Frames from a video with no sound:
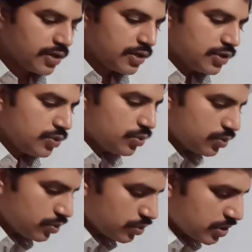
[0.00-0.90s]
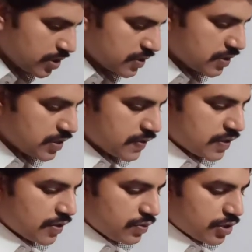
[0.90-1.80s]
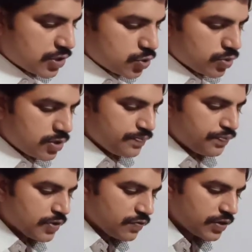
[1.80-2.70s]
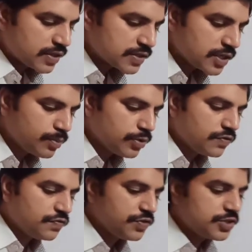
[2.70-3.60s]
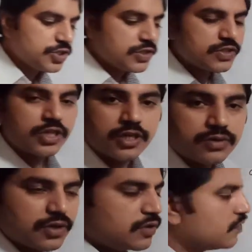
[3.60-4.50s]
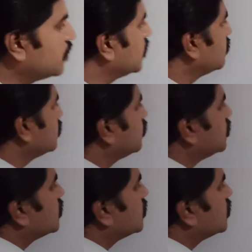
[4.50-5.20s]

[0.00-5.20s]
you know this, there is a next one. For example, fish is there. Where it will be the